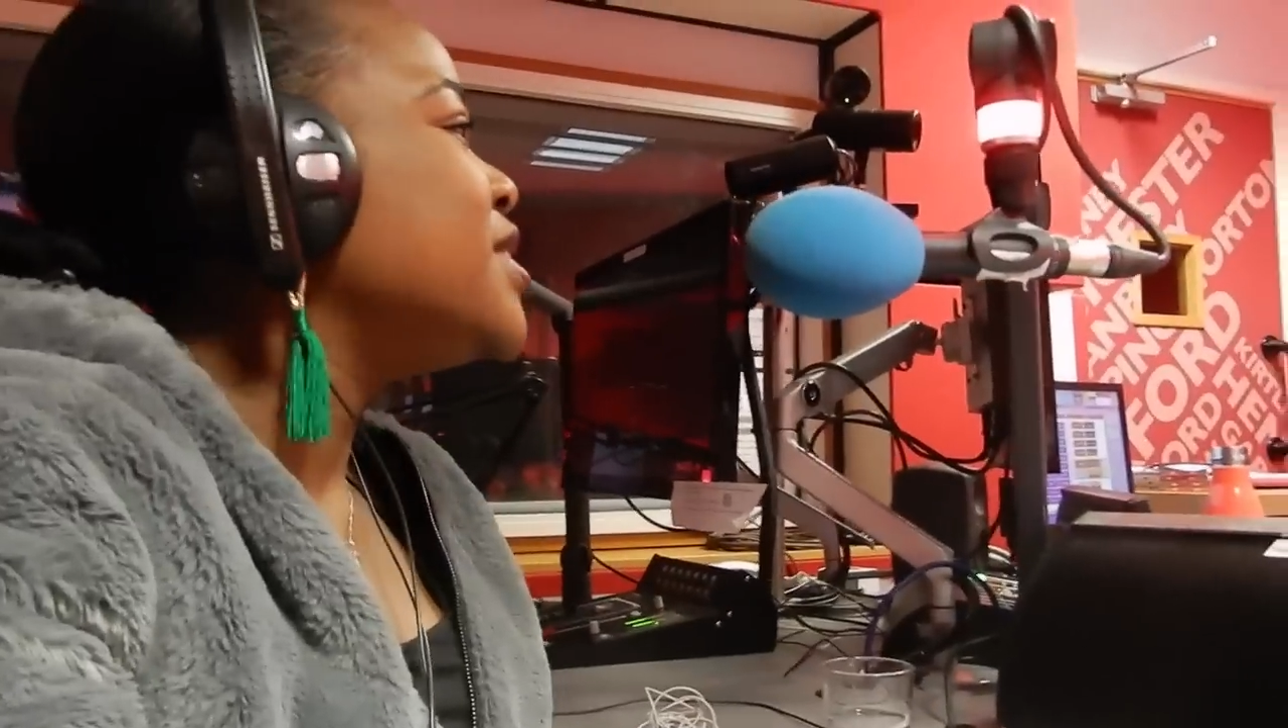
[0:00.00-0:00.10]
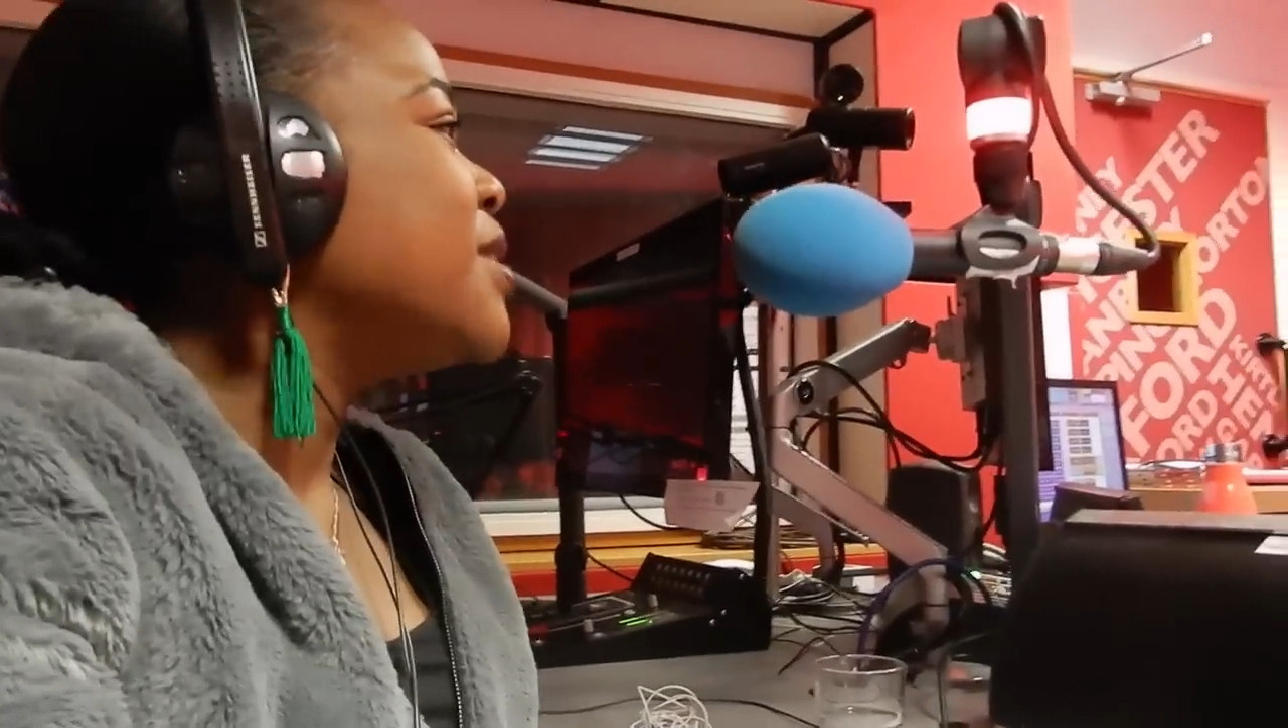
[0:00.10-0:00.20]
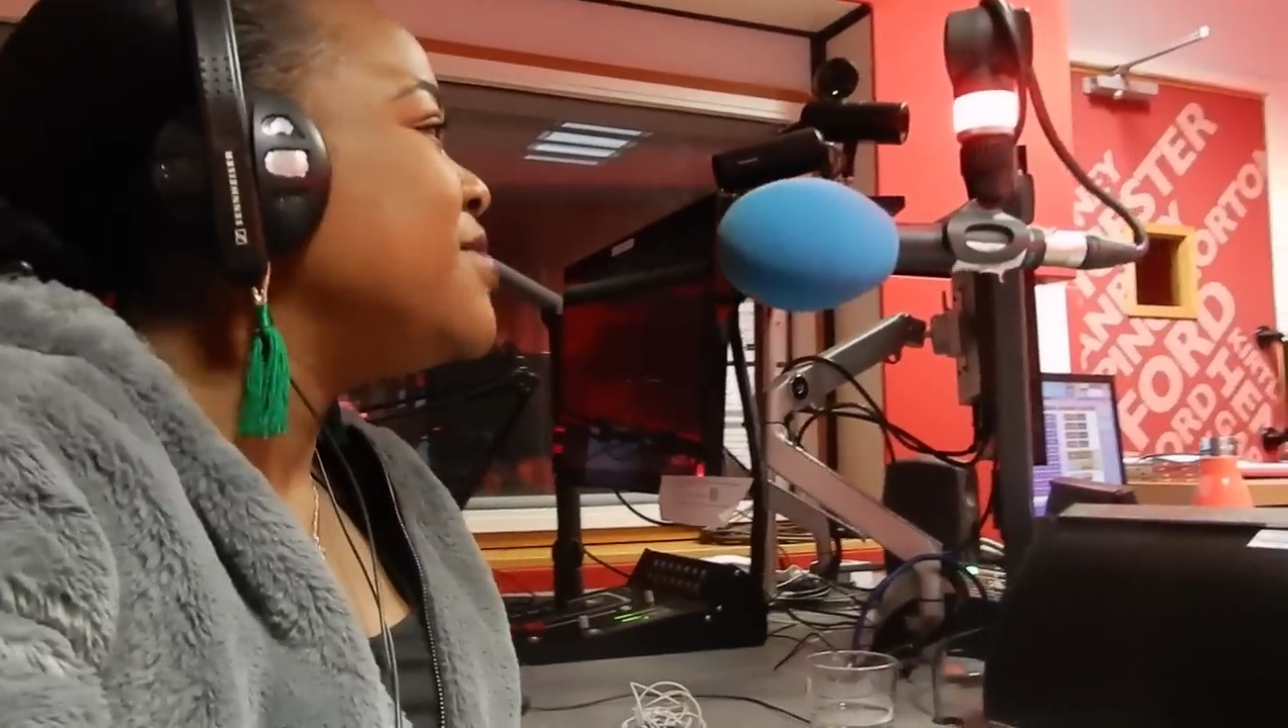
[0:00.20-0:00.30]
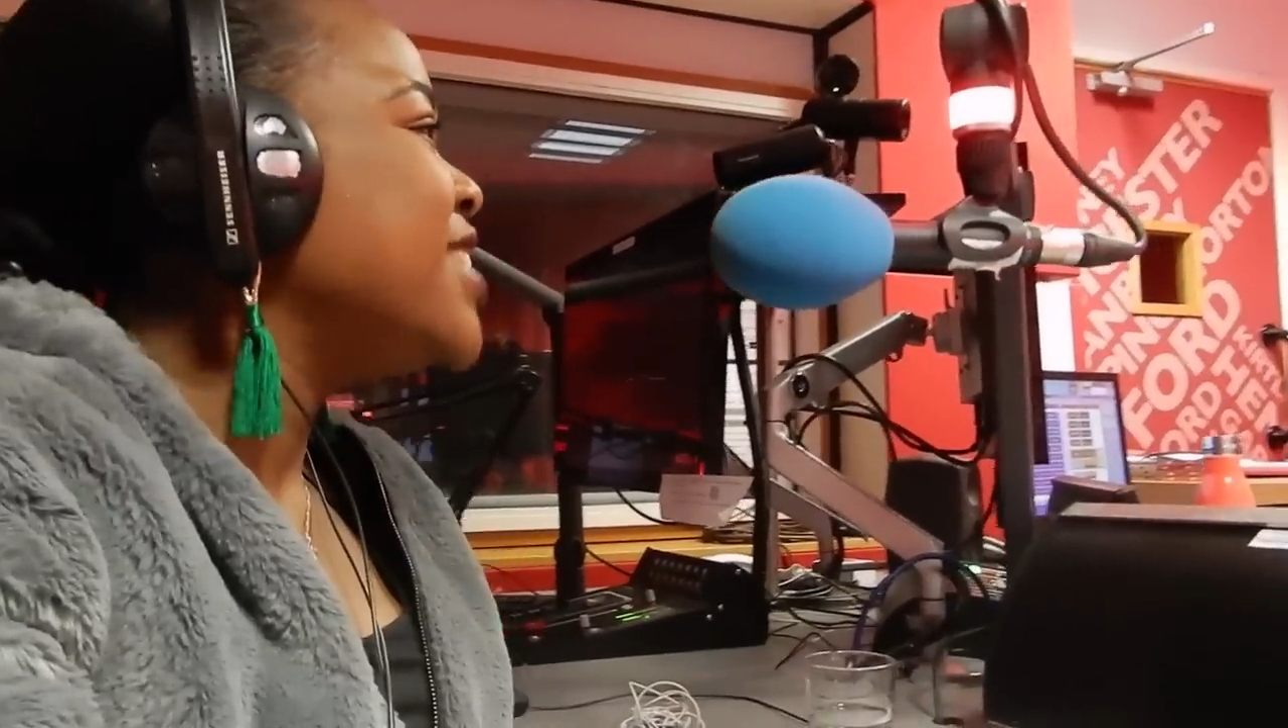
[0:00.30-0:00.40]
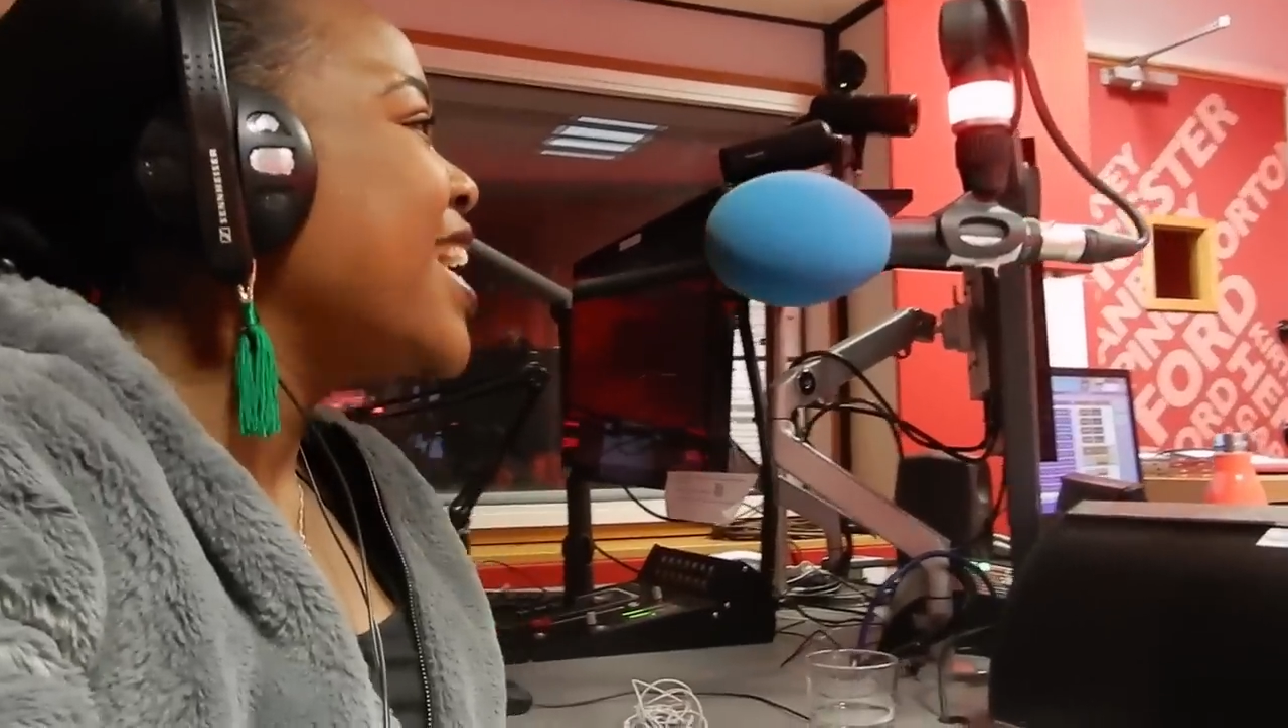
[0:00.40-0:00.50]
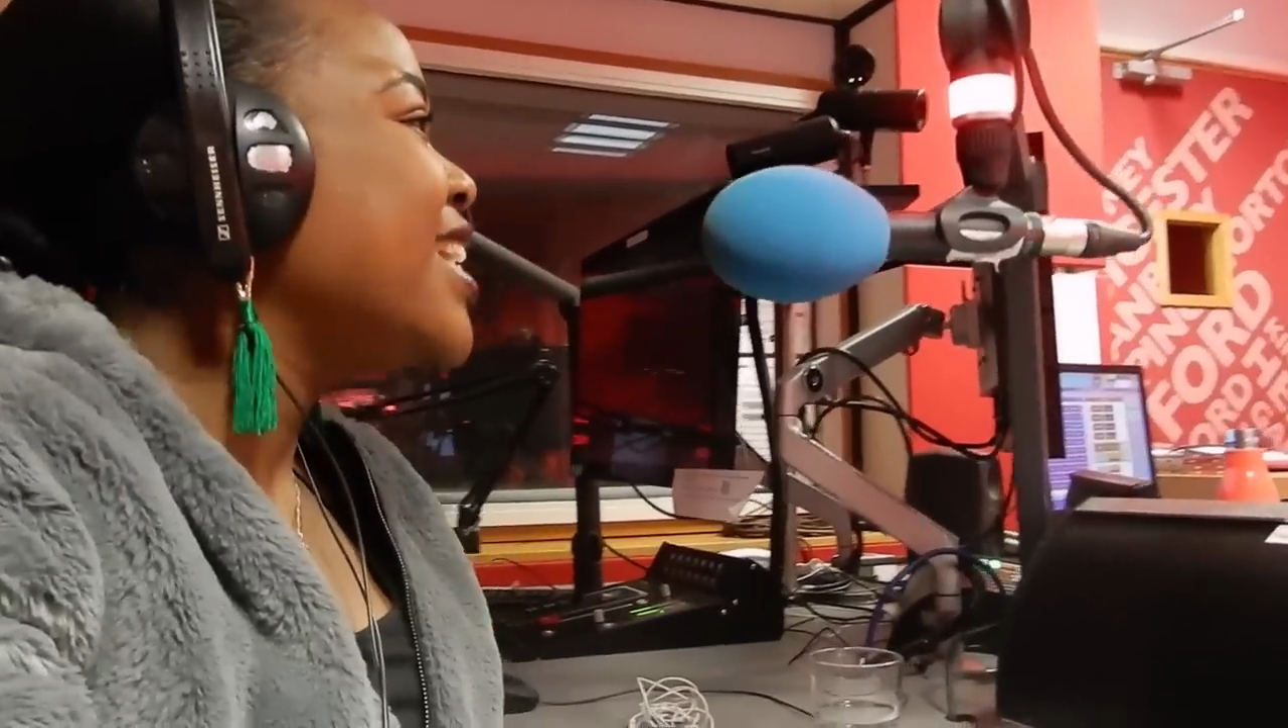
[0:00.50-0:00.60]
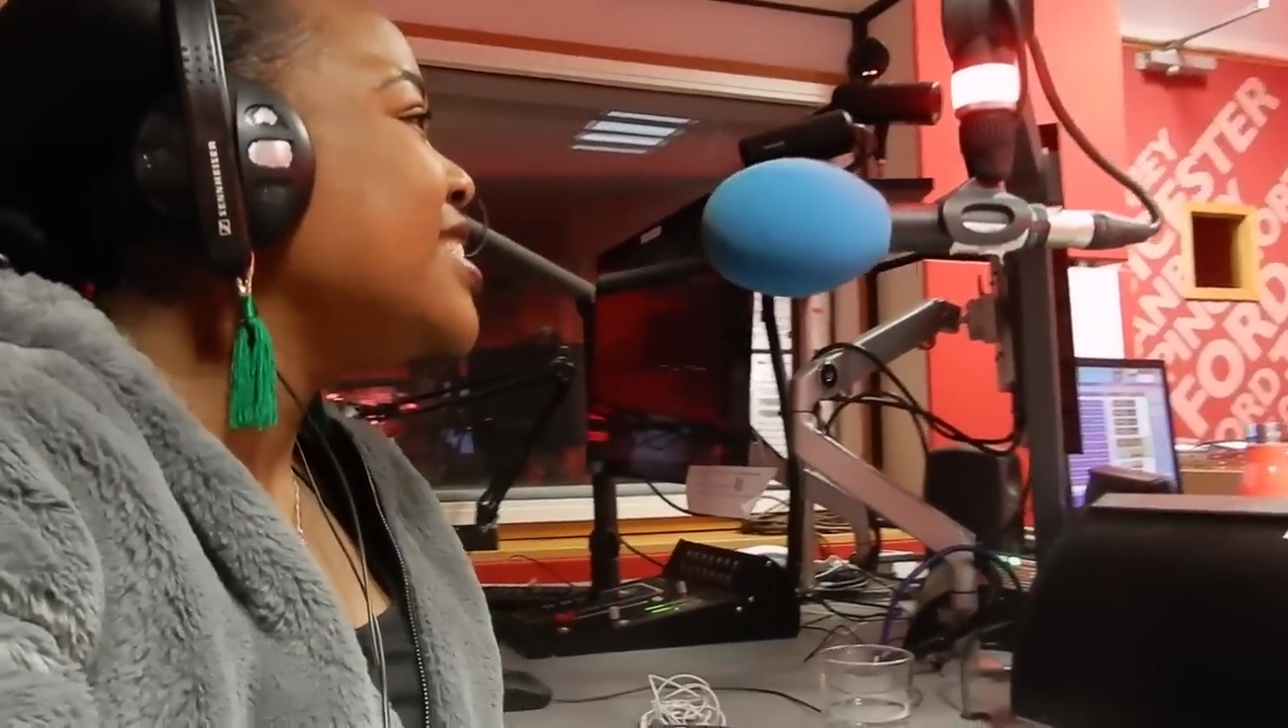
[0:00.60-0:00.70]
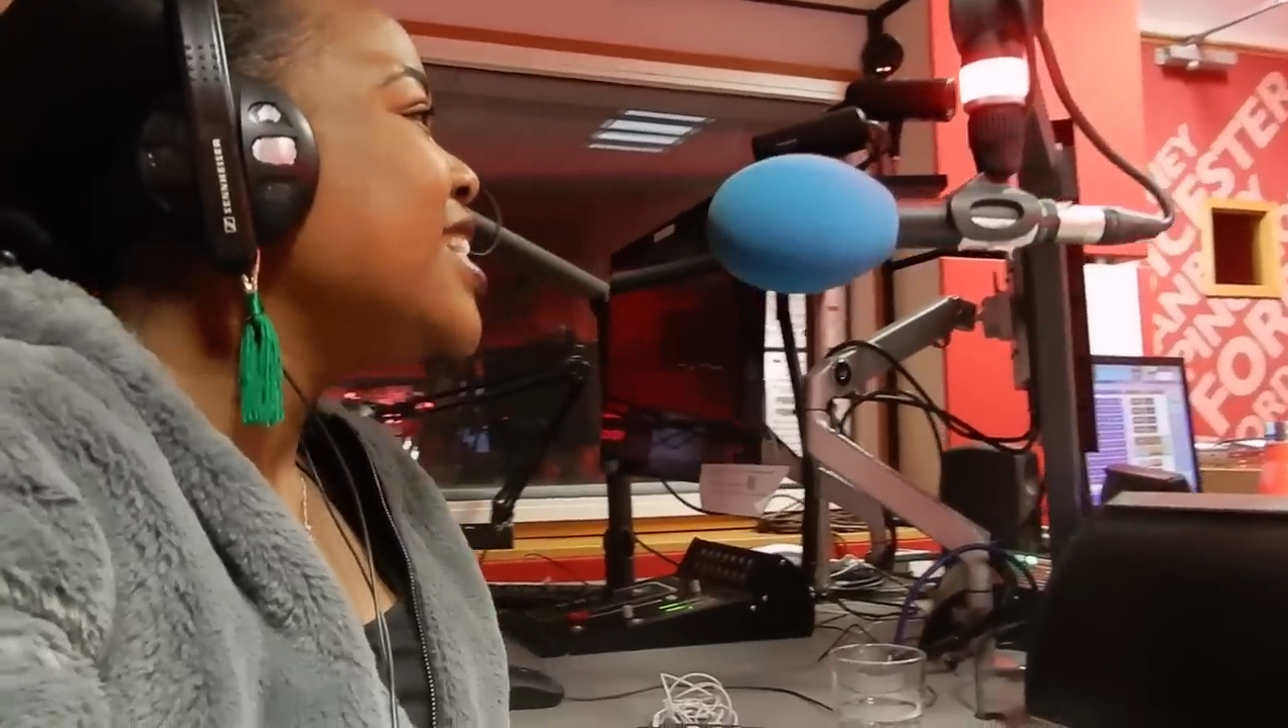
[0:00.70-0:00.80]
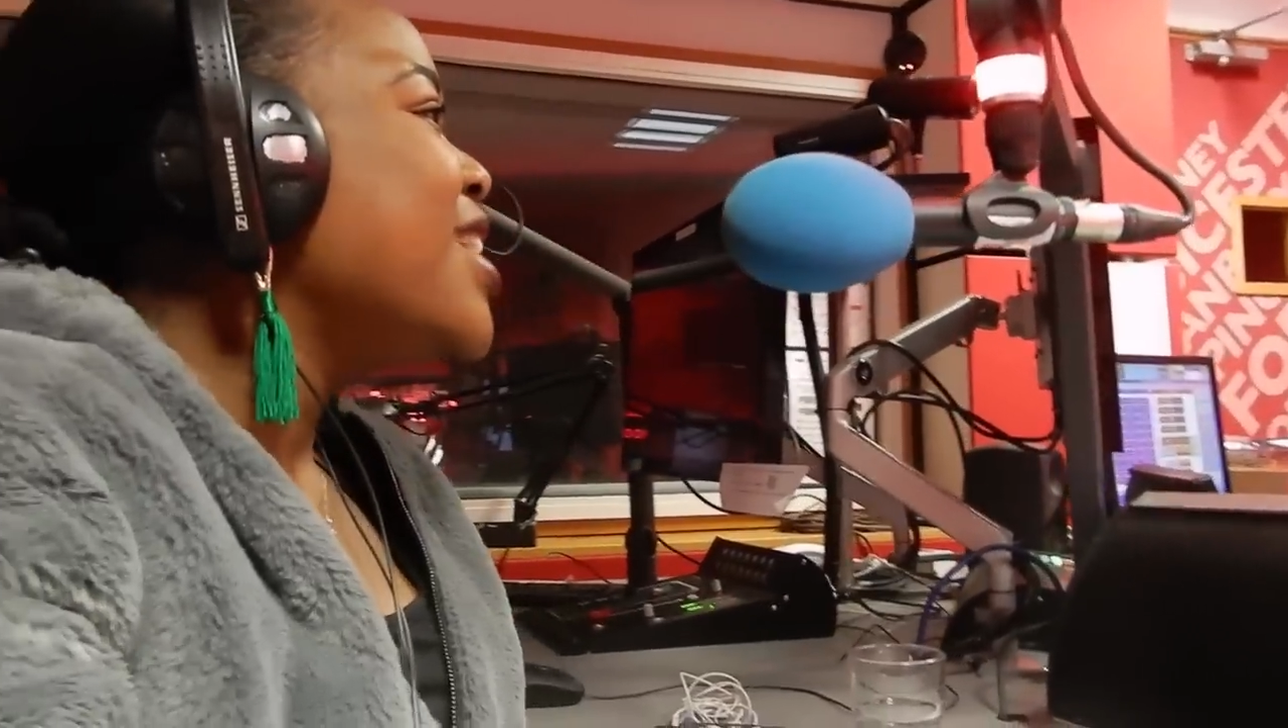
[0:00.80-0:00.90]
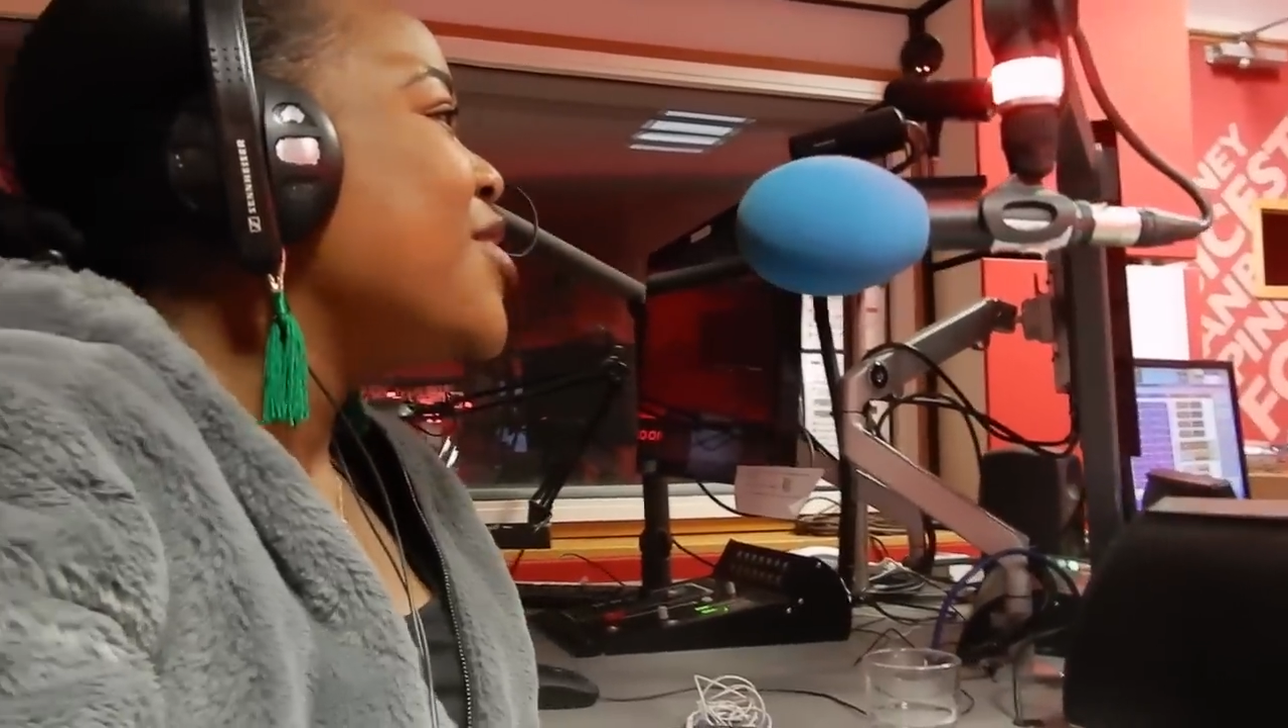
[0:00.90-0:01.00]

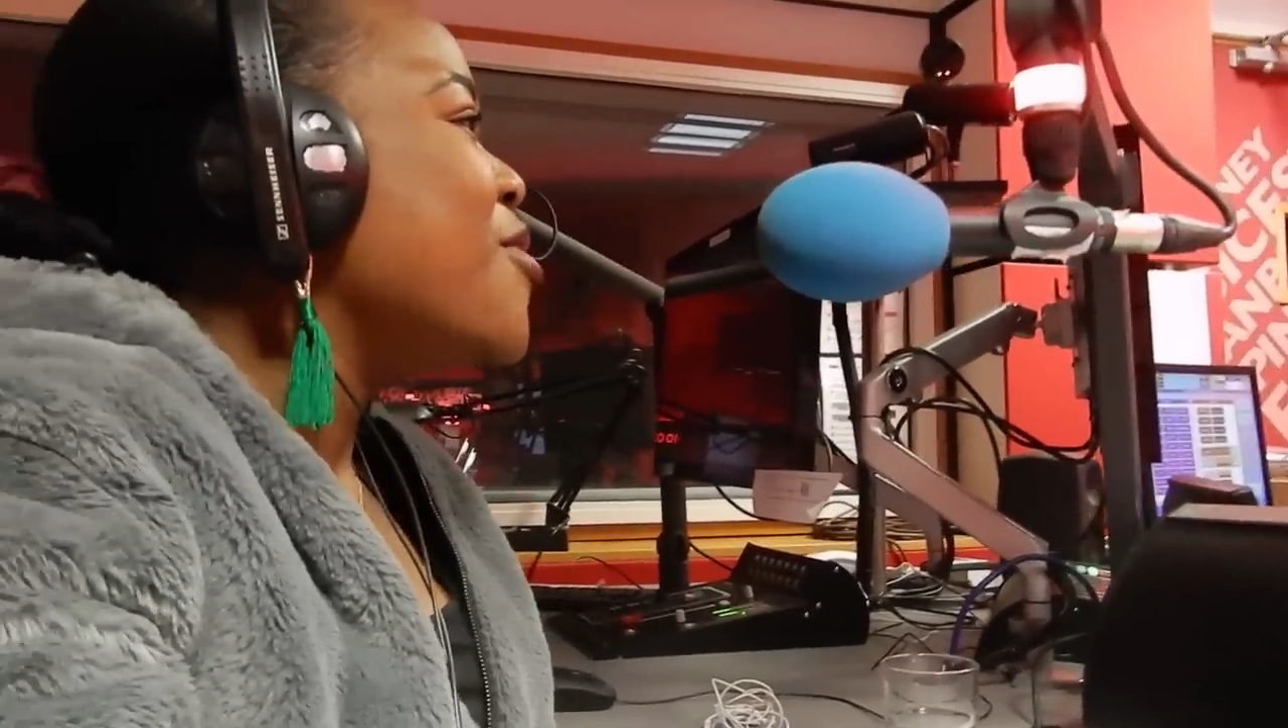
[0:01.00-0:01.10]
subject,